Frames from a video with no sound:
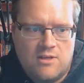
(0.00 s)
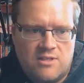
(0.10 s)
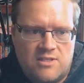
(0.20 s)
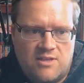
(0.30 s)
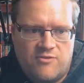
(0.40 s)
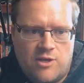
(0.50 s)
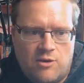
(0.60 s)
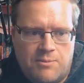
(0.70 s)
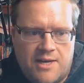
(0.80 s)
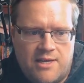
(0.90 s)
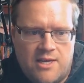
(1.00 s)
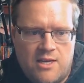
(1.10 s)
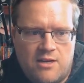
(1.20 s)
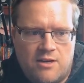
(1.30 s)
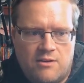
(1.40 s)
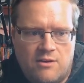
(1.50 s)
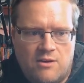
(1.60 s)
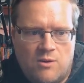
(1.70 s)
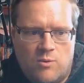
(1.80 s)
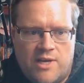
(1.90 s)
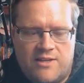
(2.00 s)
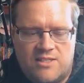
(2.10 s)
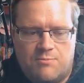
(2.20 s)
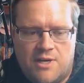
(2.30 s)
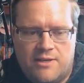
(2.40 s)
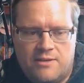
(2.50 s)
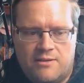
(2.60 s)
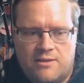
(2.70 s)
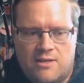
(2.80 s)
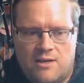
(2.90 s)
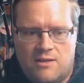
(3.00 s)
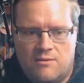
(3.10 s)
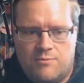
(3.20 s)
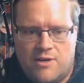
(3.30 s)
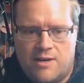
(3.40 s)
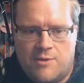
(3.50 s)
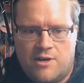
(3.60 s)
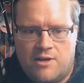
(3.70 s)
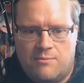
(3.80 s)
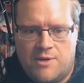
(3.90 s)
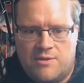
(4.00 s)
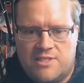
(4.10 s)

Because if we go back here, we had this button, color primary, but it's